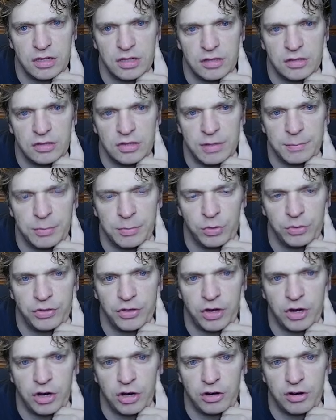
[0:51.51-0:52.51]
they both
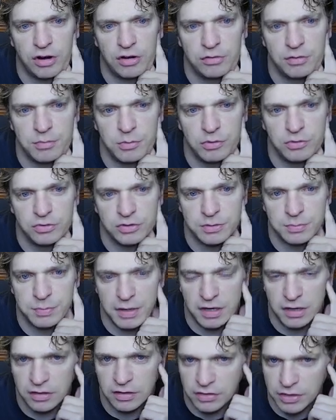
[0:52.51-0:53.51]
are a removal
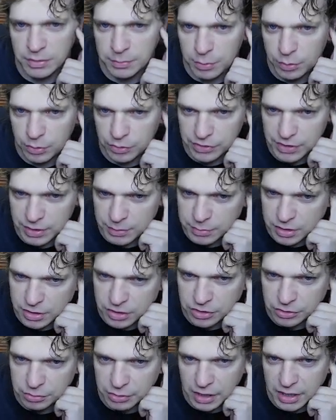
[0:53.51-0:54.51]
spell. They both can be a
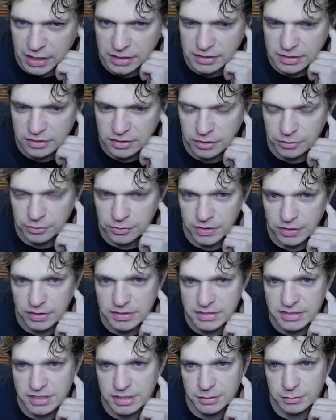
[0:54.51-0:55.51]
threat. They're very
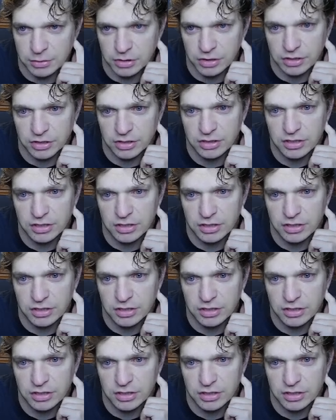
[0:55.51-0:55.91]
similar.